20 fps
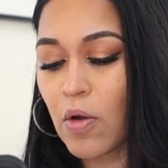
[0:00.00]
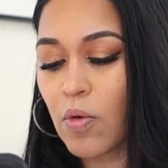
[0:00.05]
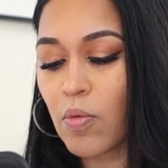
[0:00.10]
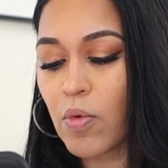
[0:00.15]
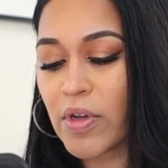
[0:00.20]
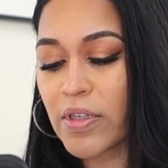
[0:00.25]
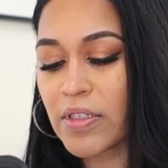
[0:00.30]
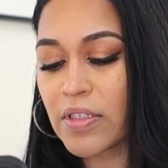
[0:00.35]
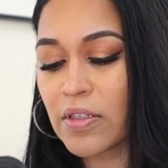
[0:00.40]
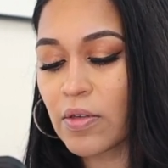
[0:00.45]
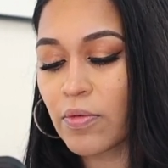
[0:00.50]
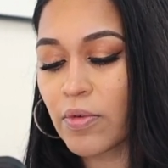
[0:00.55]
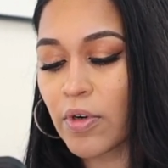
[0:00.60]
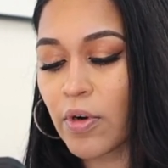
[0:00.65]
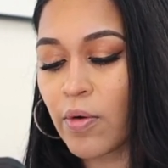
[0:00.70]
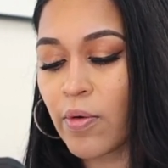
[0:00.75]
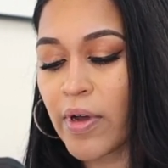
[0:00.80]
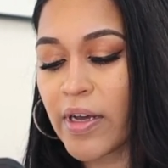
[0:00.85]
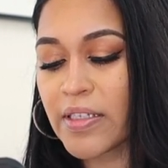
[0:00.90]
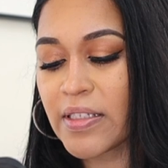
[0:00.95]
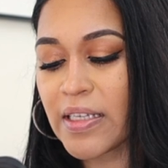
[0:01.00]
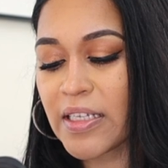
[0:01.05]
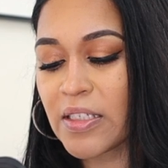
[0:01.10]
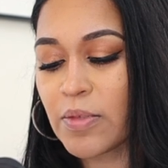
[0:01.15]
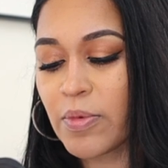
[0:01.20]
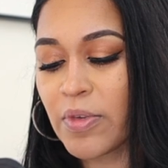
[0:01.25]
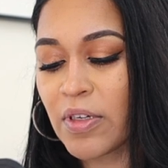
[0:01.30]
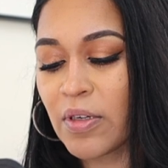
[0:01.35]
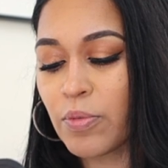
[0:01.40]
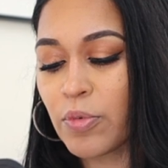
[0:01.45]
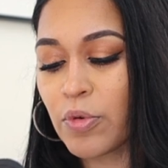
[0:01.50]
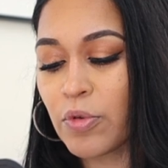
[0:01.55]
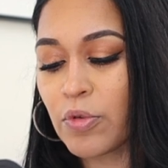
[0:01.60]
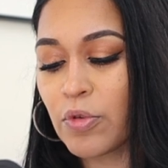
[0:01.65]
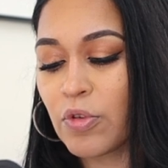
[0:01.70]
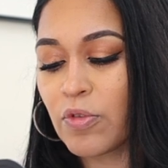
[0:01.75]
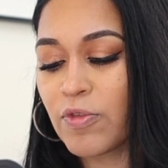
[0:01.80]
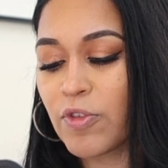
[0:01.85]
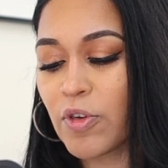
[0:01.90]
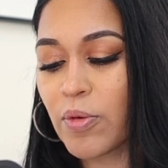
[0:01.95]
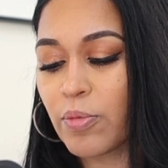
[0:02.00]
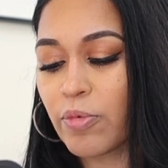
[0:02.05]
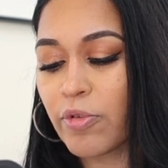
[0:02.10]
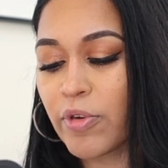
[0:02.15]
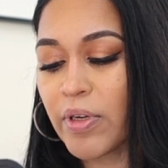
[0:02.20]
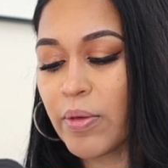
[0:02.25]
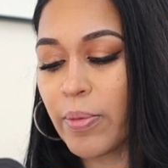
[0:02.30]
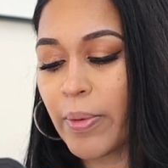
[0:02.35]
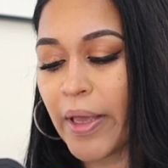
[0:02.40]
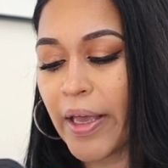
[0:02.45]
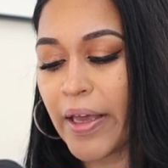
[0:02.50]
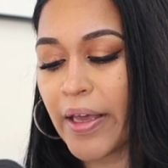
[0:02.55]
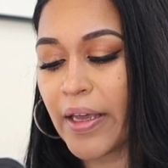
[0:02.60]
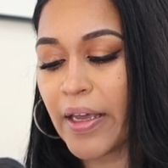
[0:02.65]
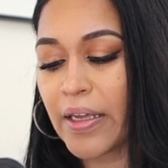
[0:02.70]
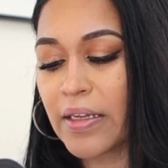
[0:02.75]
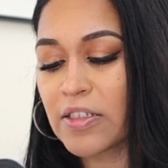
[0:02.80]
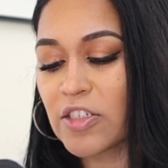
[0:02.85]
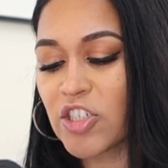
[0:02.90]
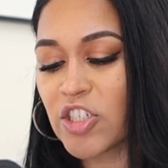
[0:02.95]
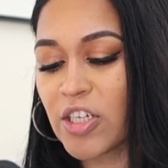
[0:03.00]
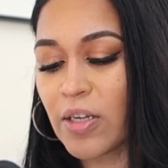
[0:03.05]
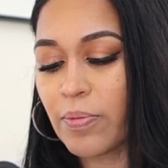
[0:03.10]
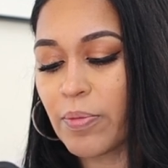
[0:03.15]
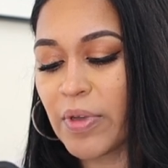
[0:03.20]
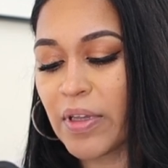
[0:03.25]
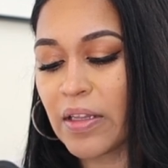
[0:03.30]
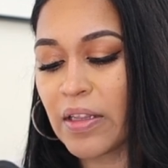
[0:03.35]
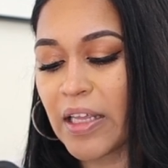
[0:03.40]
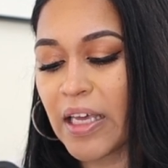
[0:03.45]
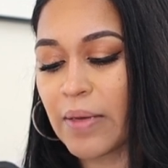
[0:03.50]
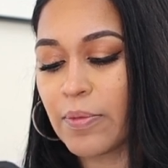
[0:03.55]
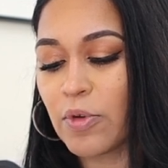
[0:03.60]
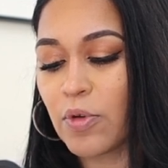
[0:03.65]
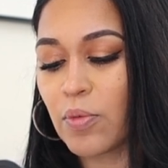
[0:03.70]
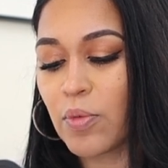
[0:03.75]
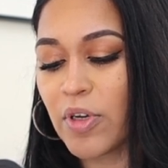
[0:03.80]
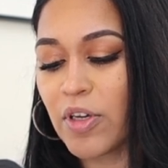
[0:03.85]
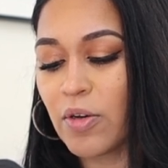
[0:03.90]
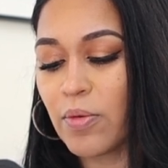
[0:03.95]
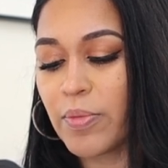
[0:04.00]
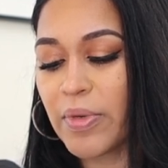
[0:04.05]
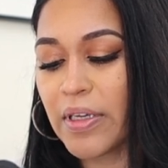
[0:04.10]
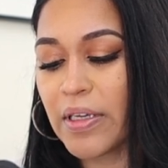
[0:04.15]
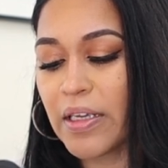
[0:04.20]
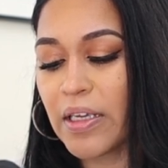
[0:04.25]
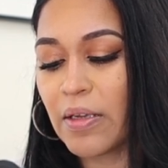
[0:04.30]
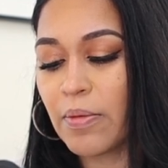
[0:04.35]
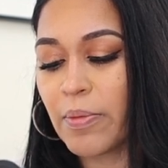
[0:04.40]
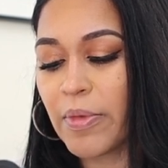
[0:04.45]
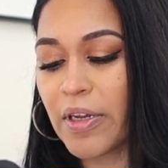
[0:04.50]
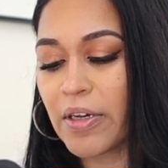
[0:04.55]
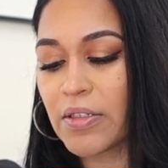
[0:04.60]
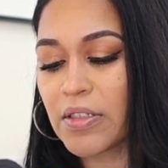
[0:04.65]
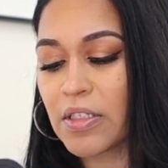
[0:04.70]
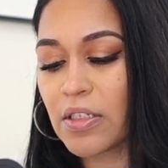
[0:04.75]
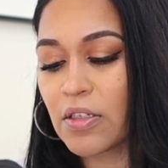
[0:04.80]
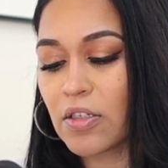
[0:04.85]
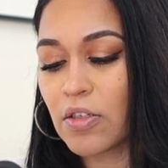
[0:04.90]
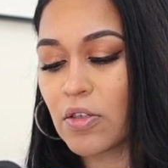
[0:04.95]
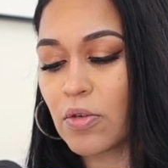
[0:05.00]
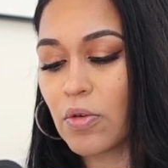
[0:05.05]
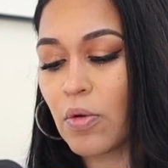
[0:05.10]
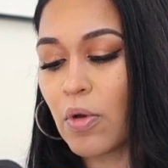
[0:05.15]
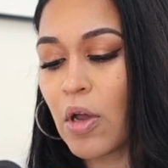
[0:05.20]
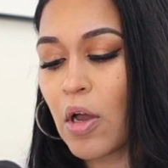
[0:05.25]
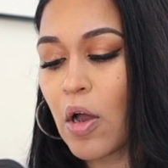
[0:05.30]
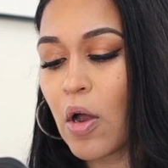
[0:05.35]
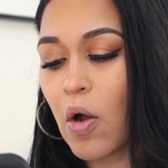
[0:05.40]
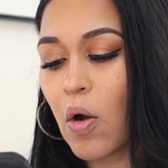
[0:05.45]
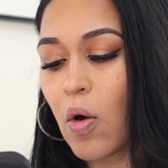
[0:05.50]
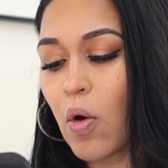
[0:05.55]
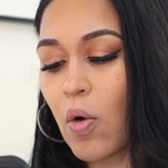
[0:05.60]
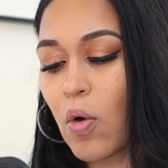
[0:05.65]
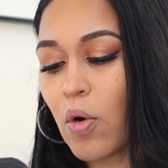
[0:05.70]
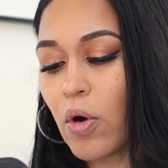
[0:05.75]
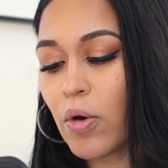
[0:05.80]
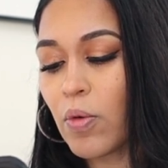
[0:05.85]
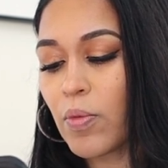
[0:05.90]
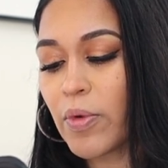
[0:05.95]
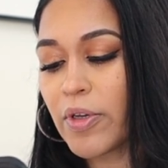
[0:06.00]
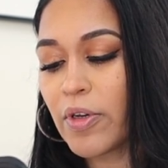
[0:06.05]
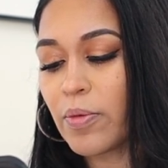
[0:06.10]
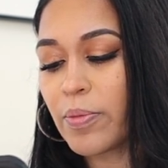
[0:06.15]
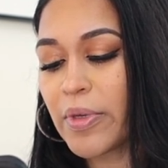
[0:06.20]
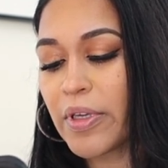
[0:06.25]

Once the request has been approved, your prepaid shipping label will be emailed to you or will